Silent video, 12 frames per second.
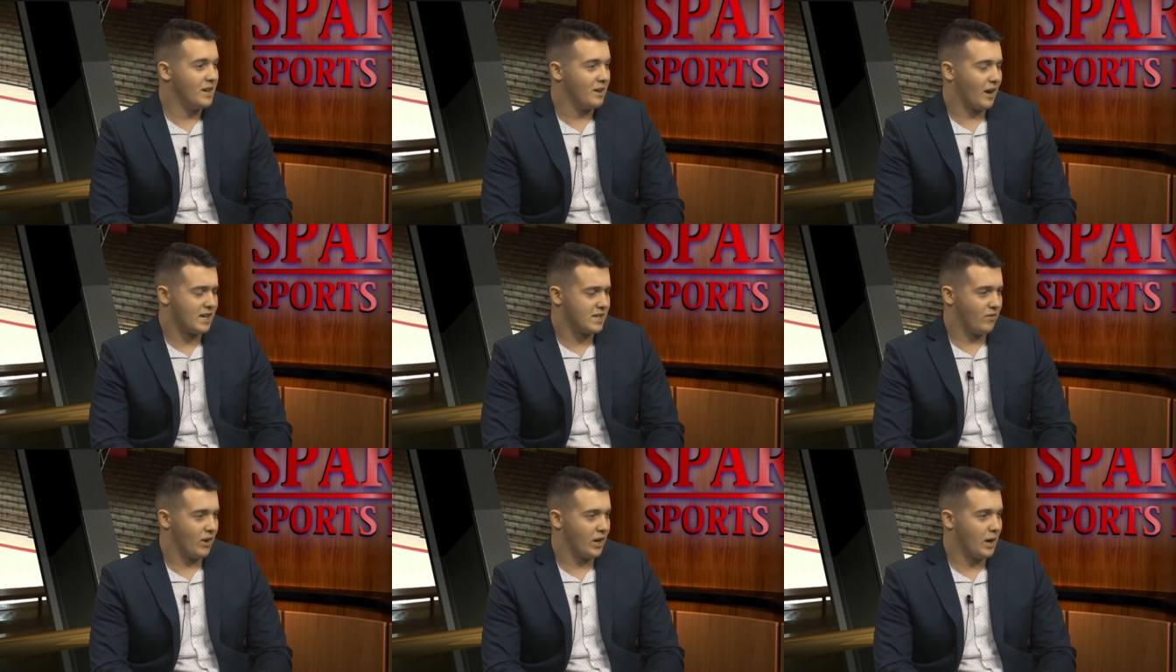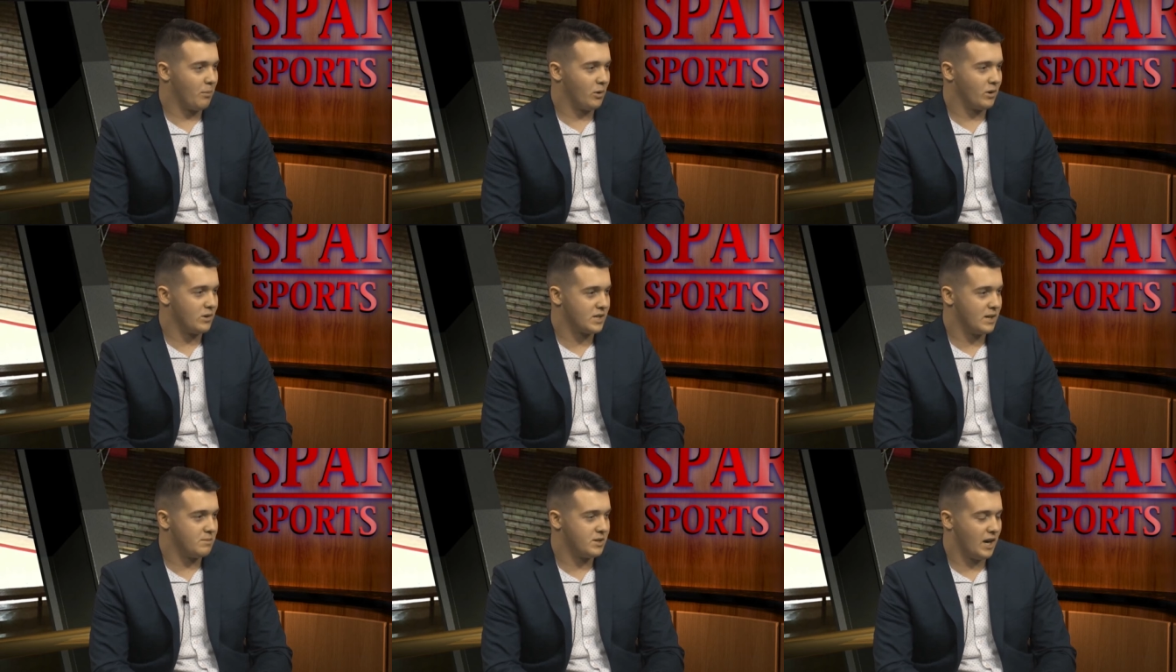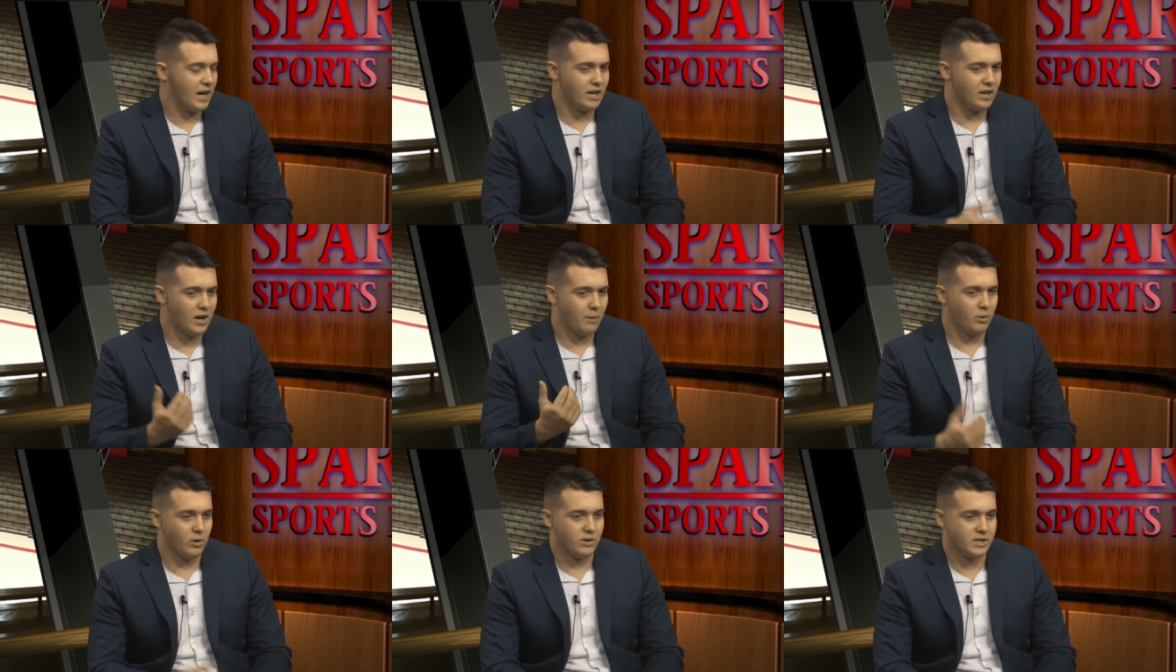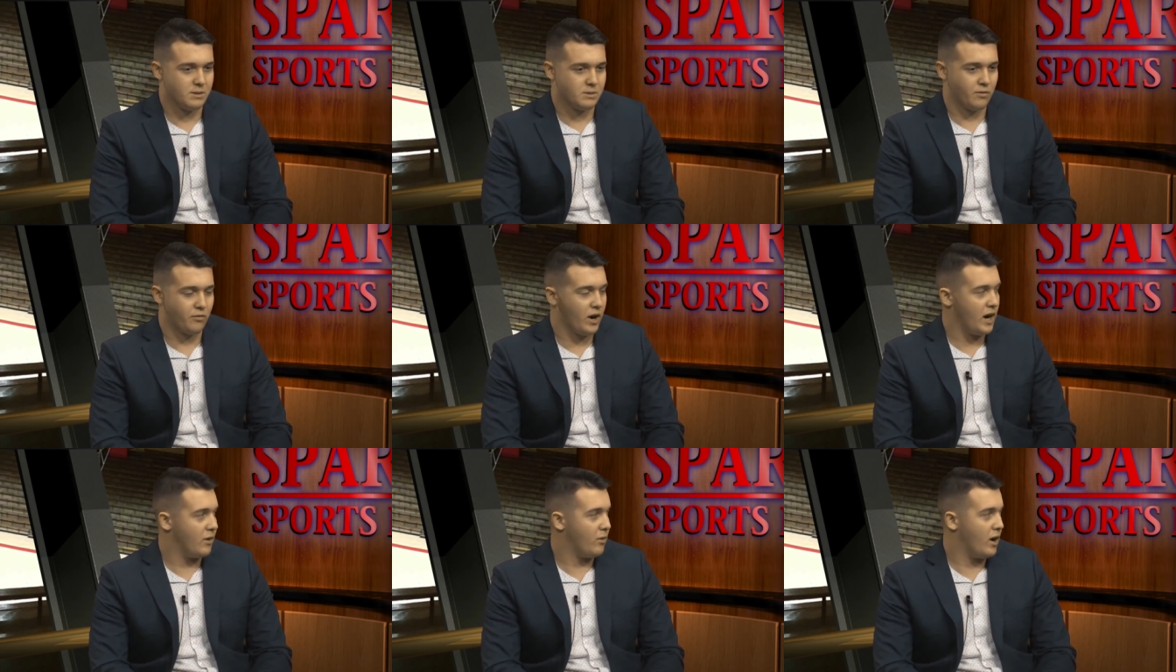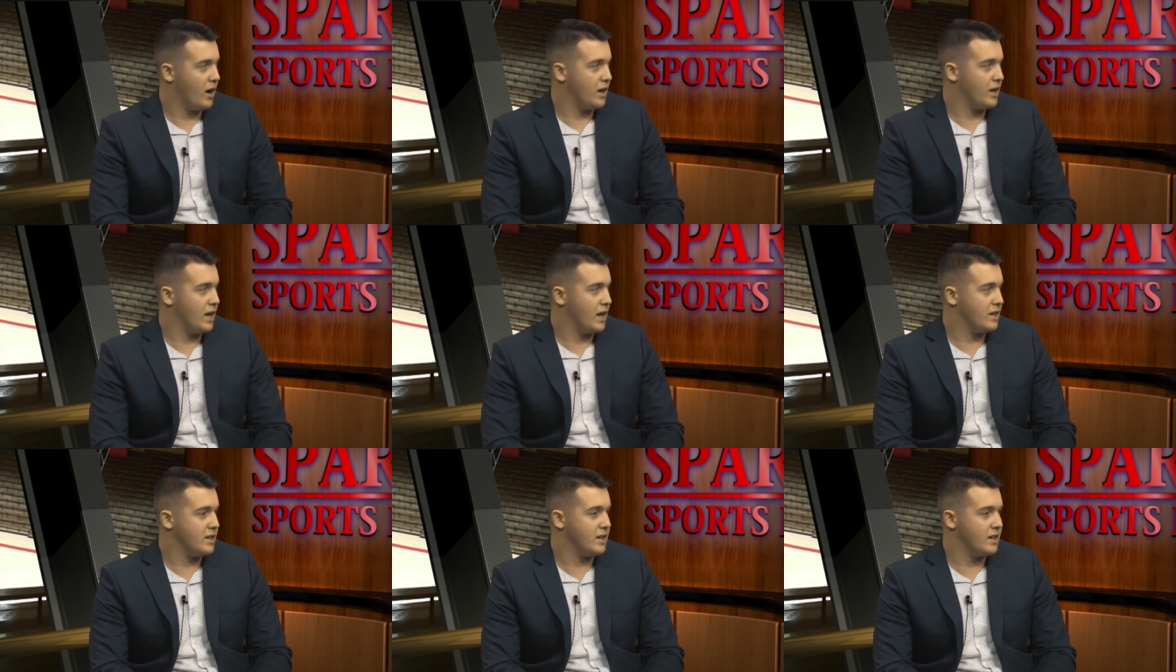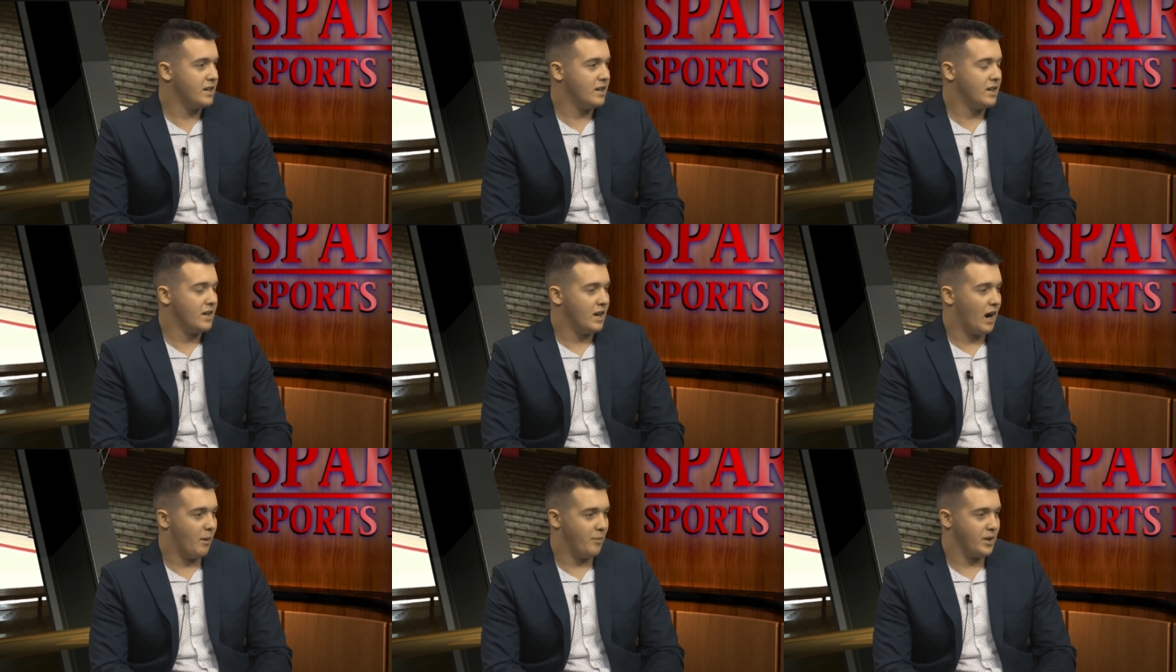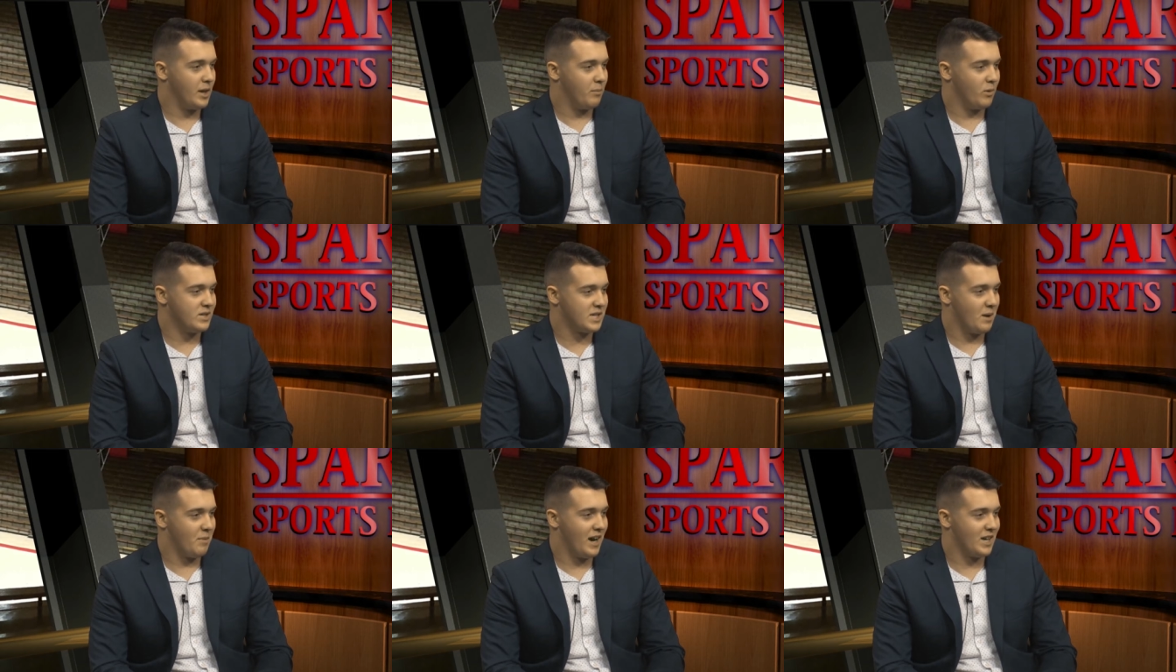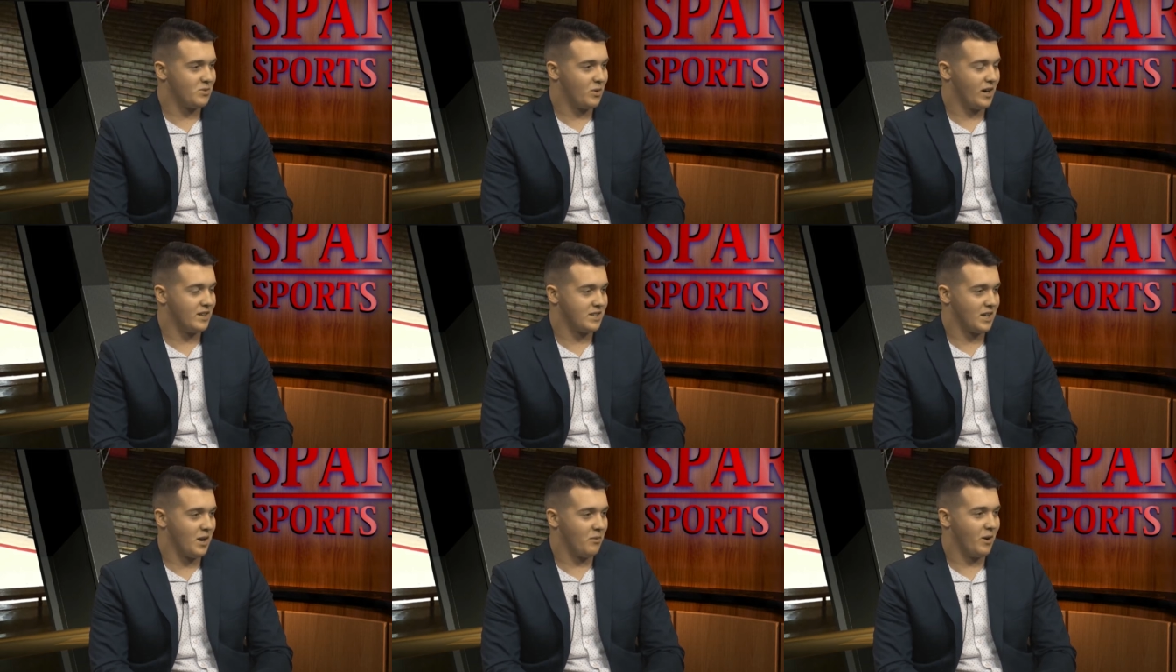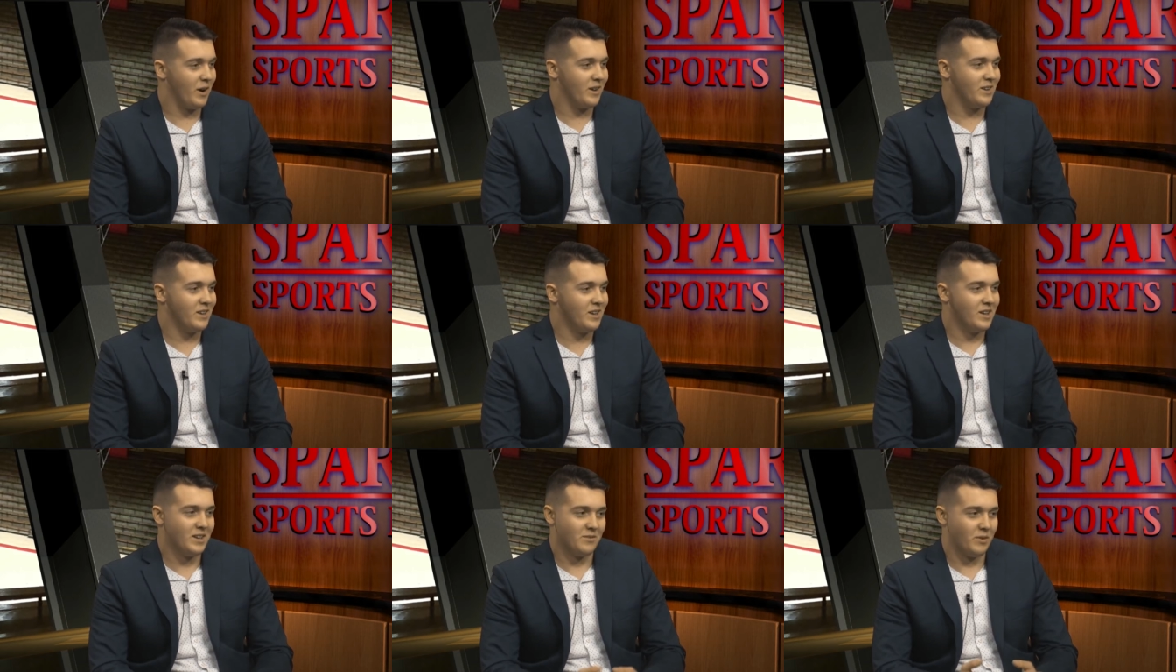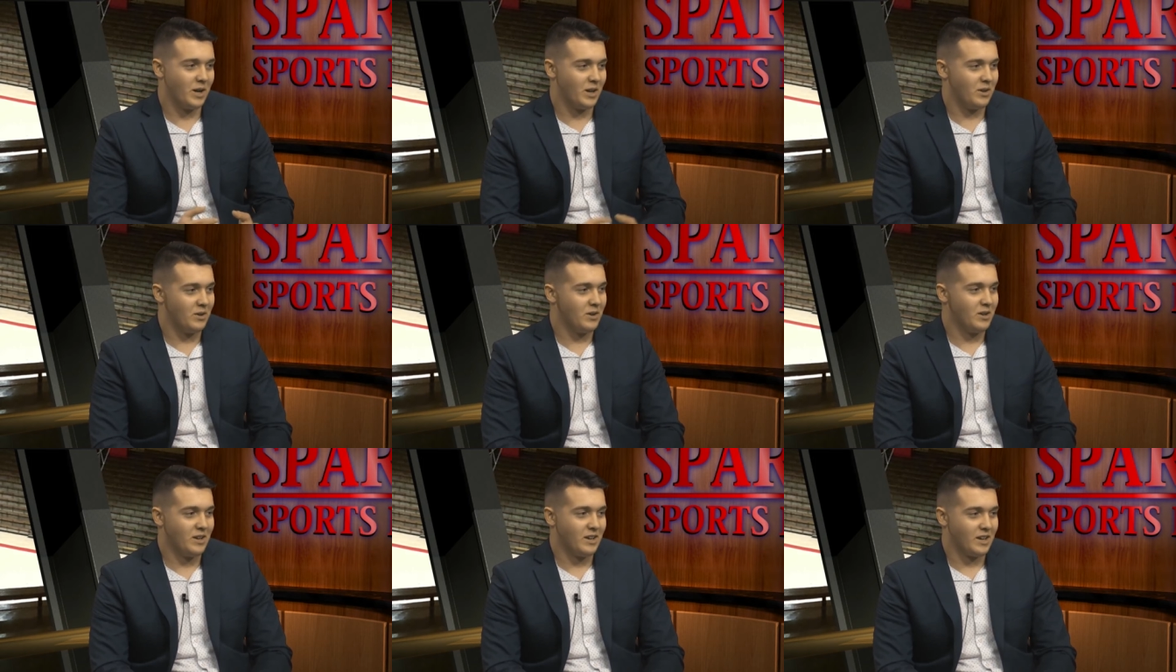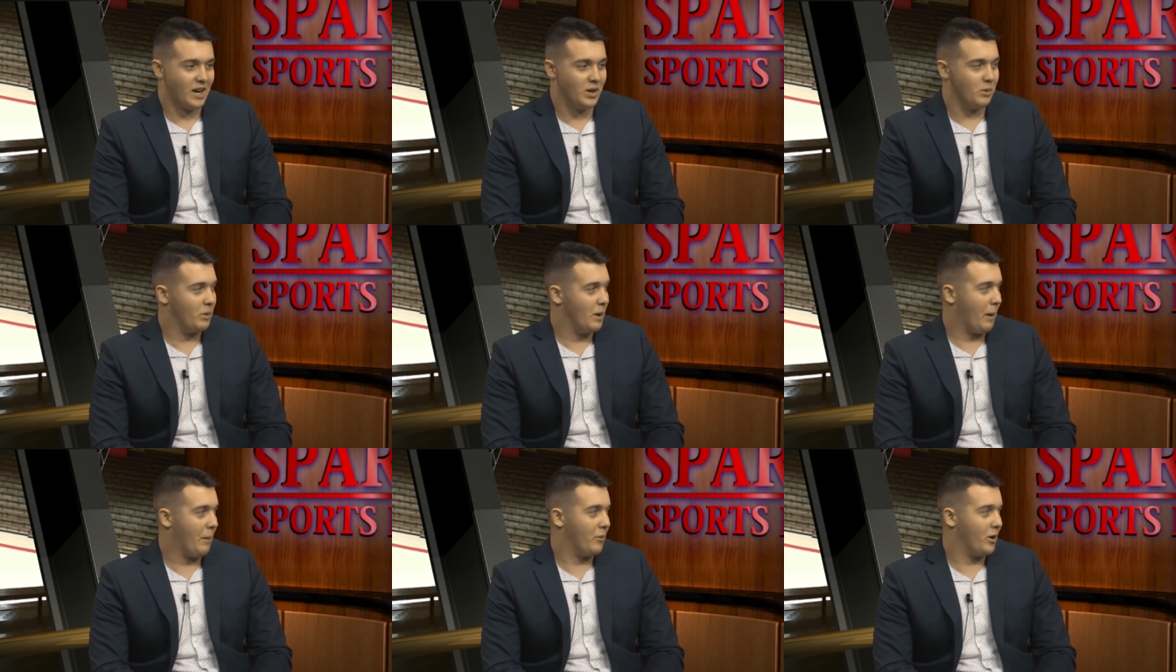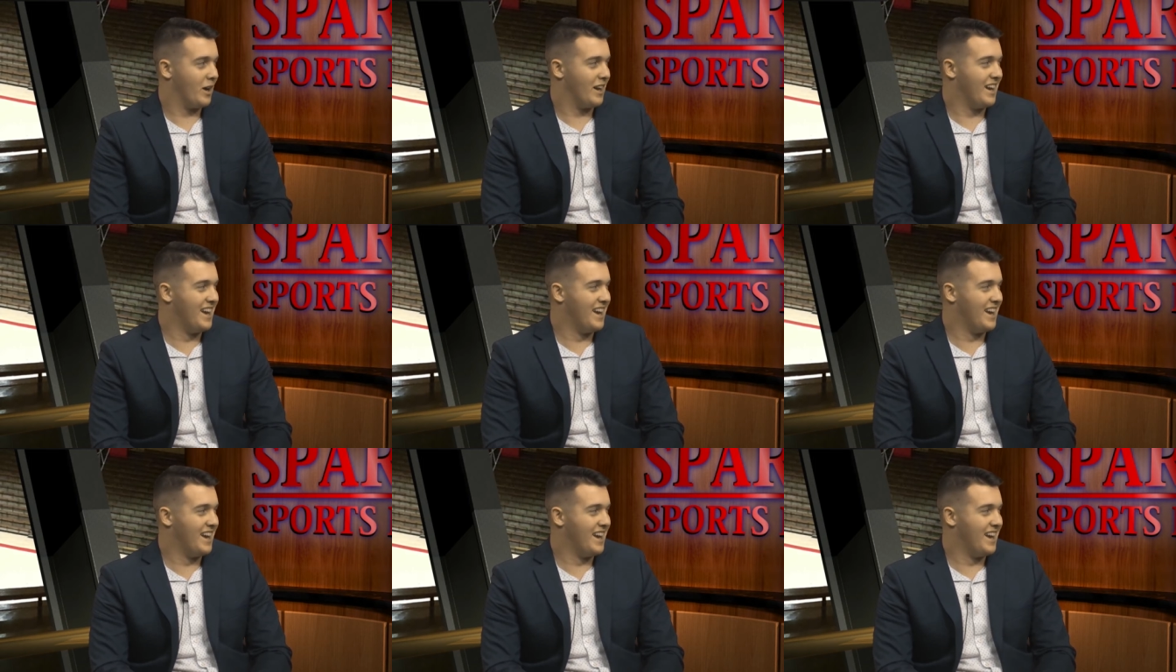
because I've done a couple girls' games here. I did a couple girls' games with Fran and Ron, and uh, I remember that boys' game. I asked Ron, I was like, Hey, Ron, like, how do play by play.